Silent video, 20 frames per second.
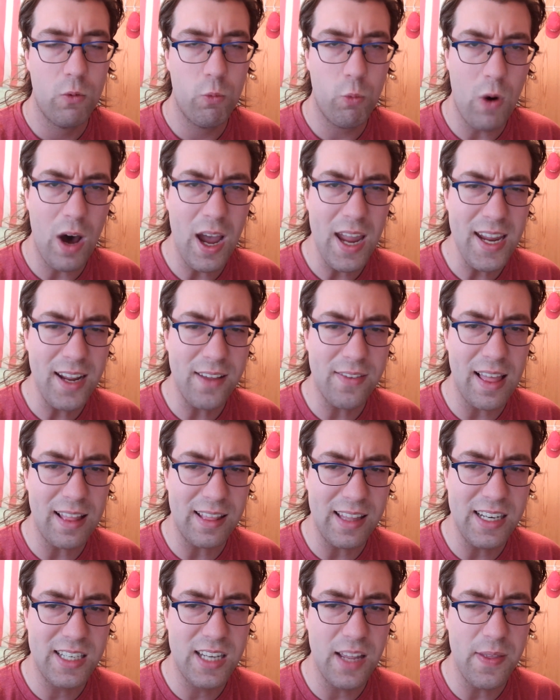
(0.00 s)
Why
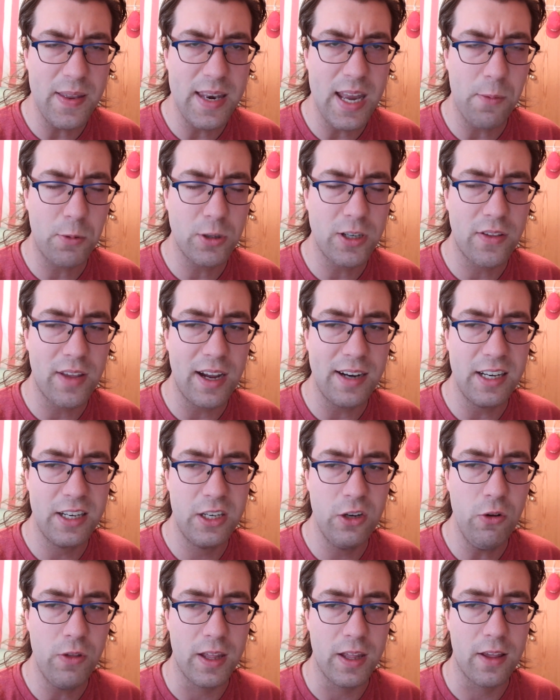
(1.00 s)
exactly did the network decide to
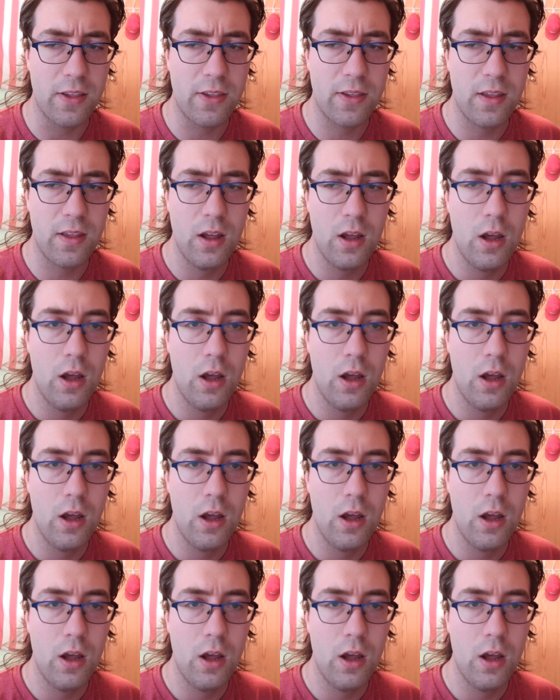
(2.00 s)
do this?